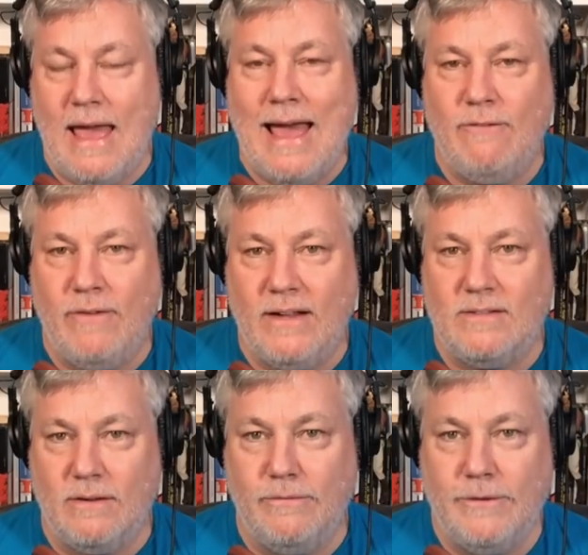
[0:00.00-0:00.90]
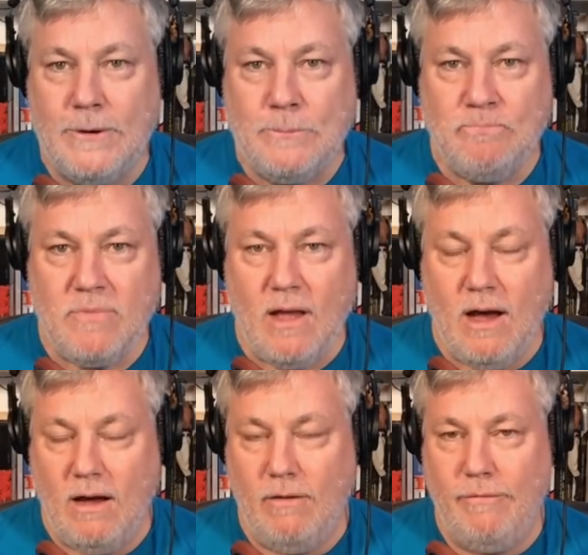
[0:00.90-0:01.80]
advent of
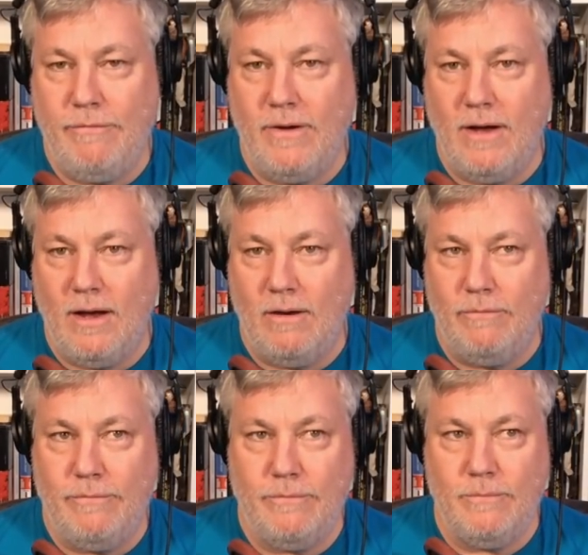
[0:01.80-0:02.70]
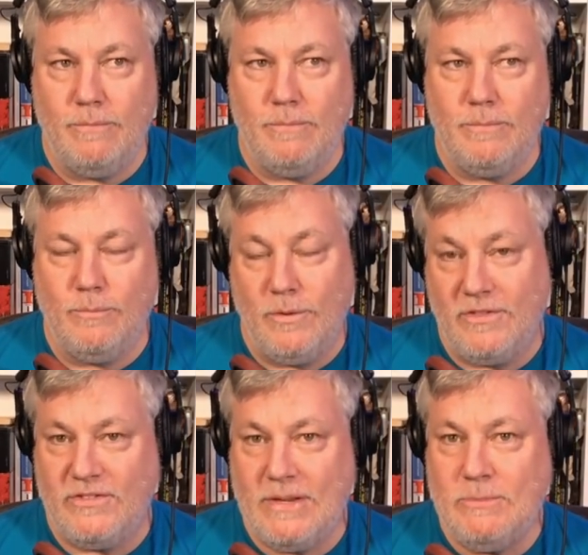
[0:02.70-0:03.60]
of of with
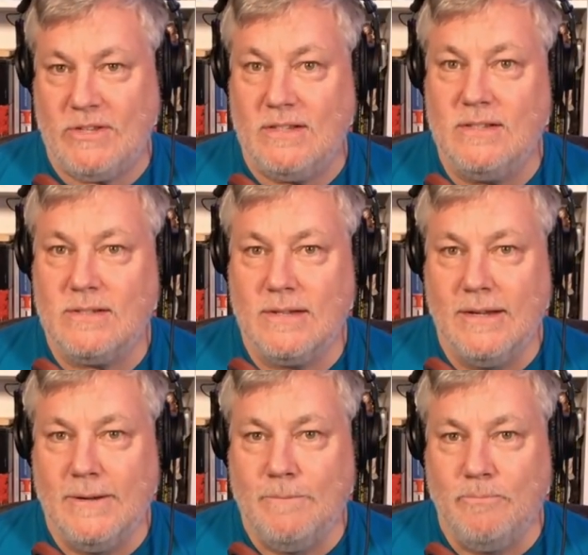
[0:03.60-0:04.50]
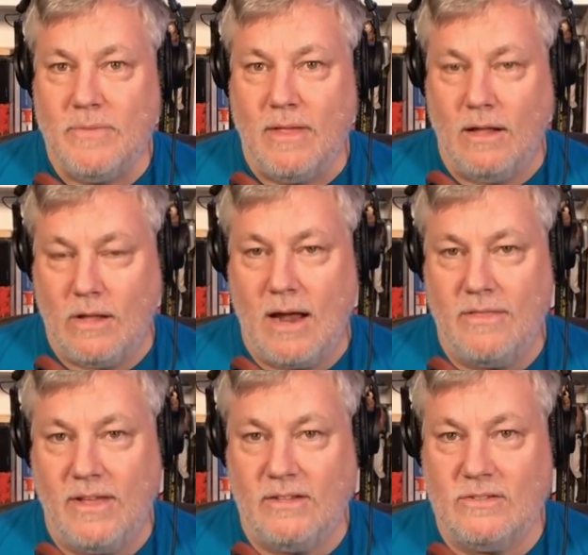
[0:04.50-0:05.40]
the Simpsons, a lot
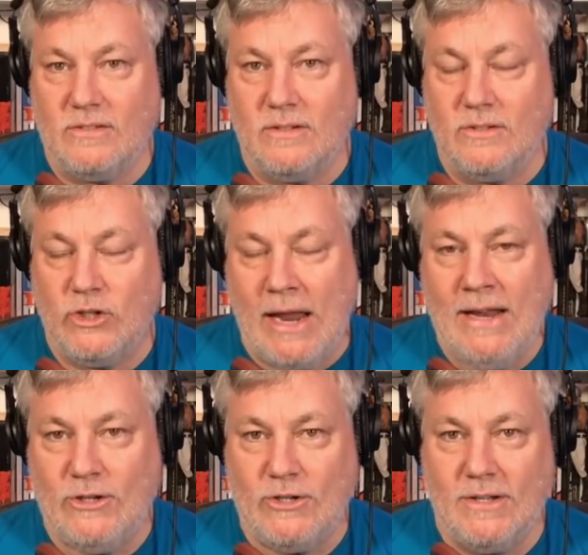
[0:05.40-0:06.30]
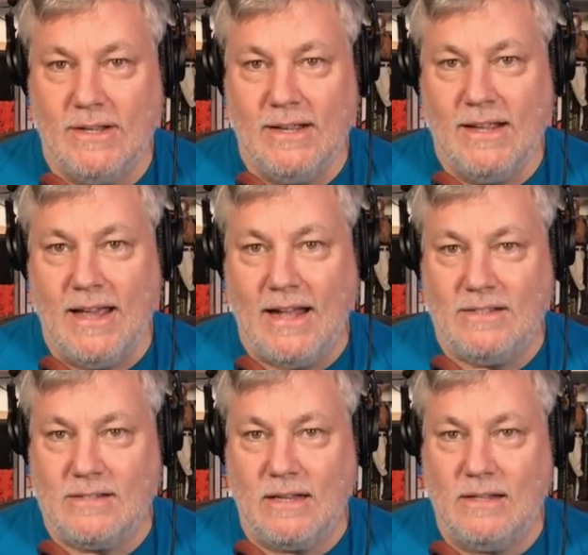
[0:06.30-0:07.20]
of things changed. And
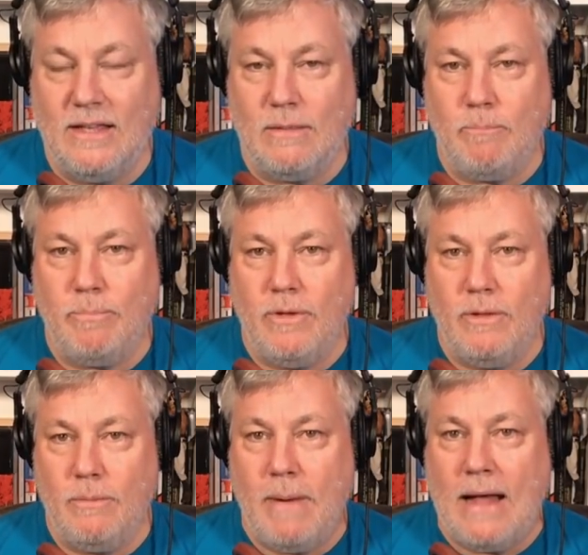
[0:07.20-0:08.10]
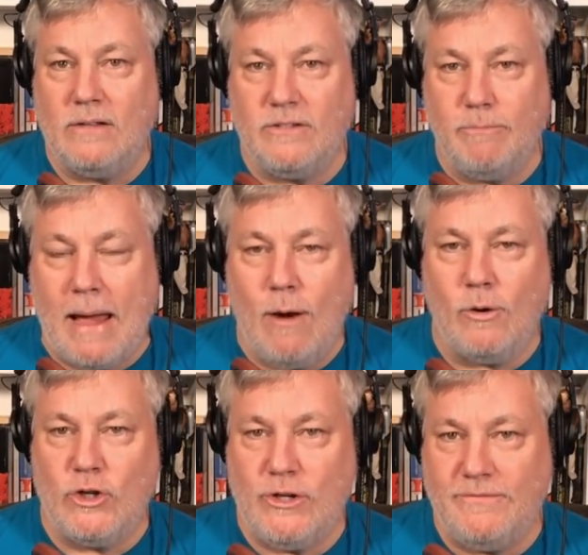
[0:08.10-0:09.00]
suddenly the, the, the balance of
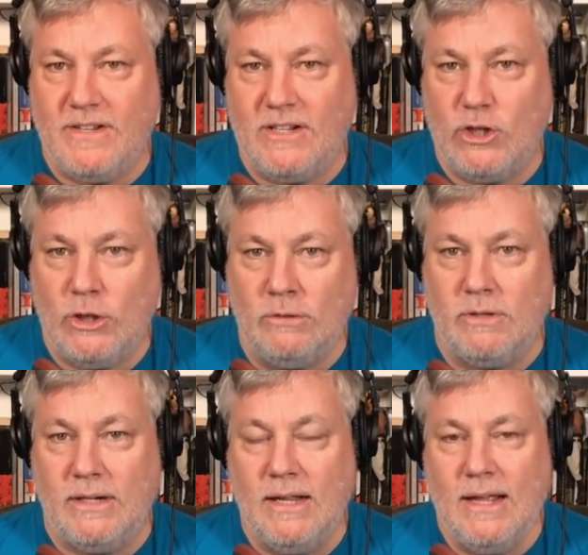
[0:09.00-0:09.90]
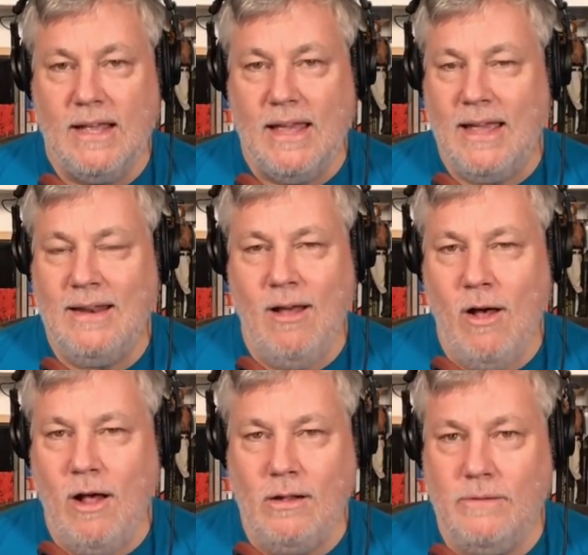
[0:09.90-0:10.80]
power shifted to children. And
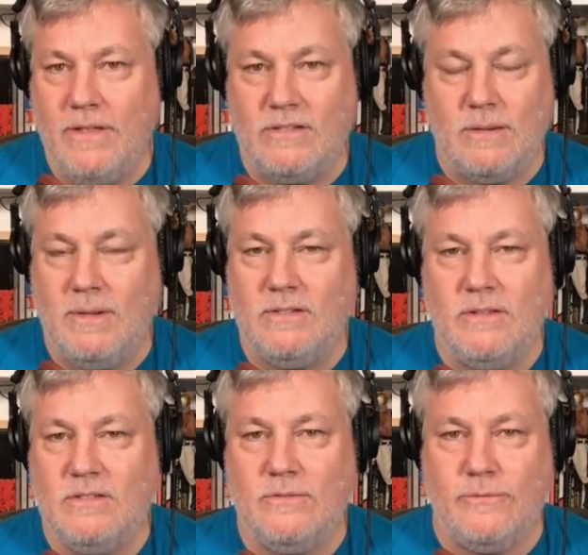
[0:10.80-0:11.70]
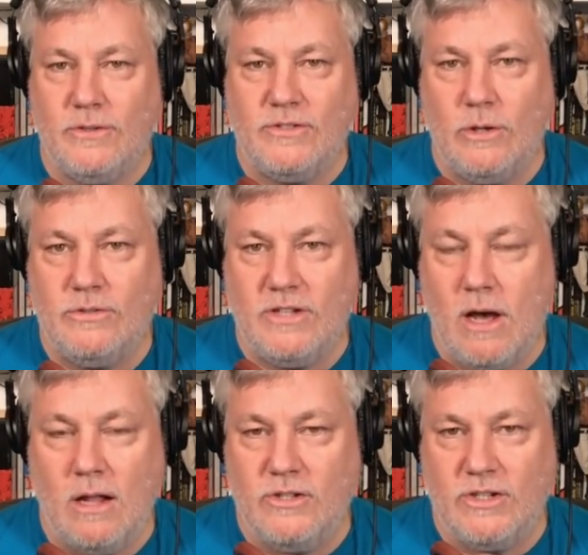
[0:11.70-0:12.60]
all of this, I mean, this is for
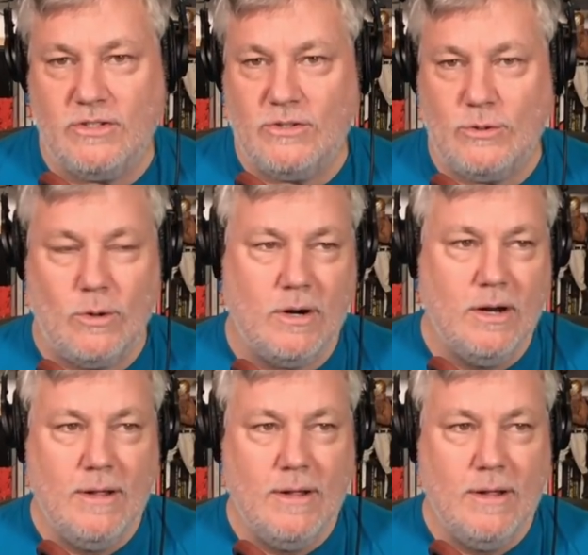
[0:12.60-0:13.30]
sociologists or